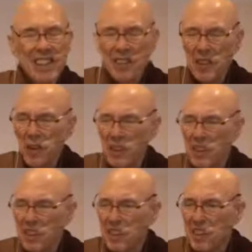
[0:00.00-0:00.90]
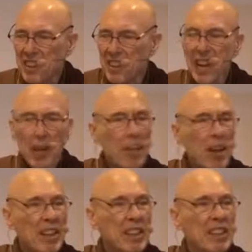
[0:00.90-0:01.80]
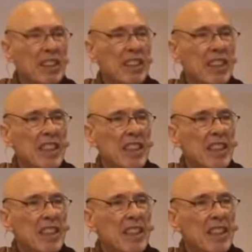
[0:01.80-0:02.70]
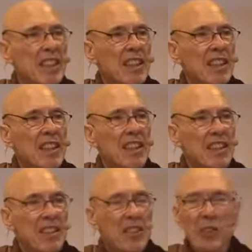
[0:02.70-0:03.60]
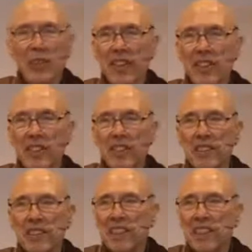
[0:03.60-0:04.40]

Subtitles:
call it nail polish on the toenails.